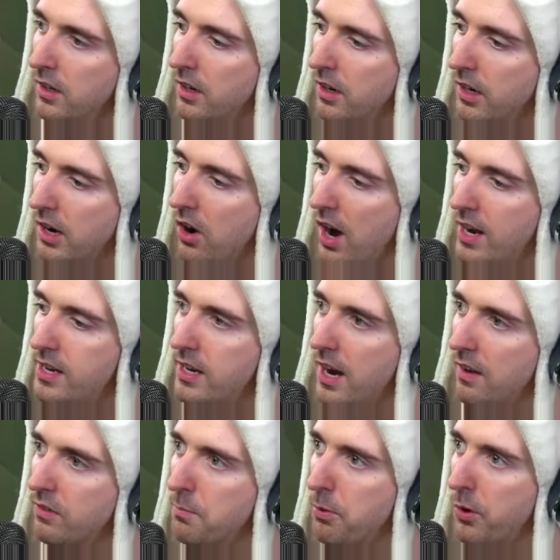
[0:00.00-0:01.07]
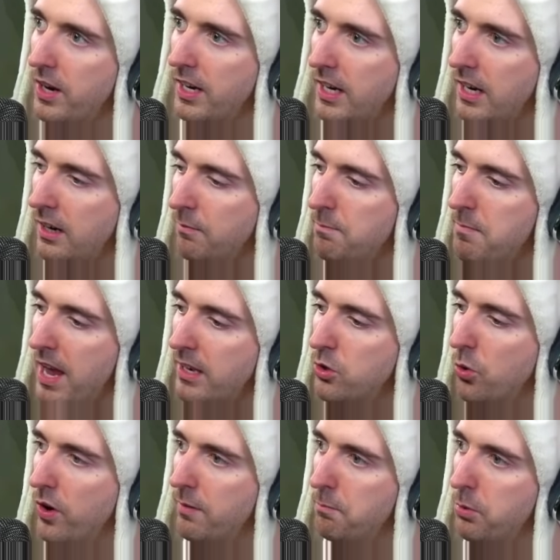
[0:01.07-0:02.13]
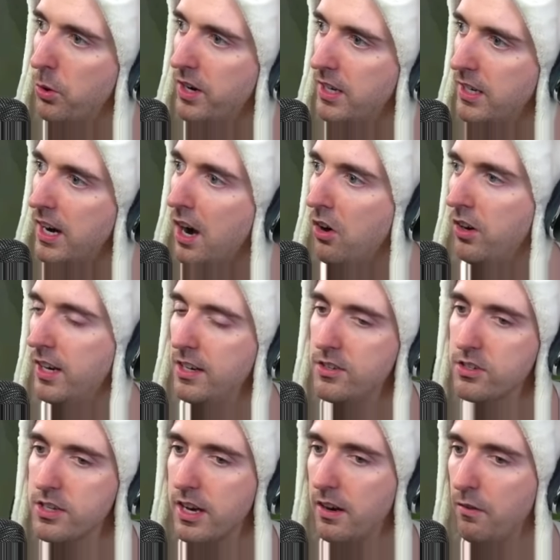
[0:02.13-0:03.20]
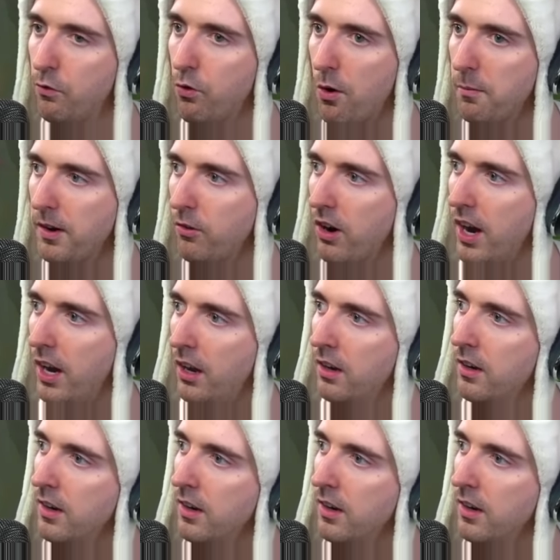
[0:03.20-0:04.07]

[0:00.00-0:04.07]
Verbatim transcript: you know, I didn't have to put any manual input in there. He just did it for me, right?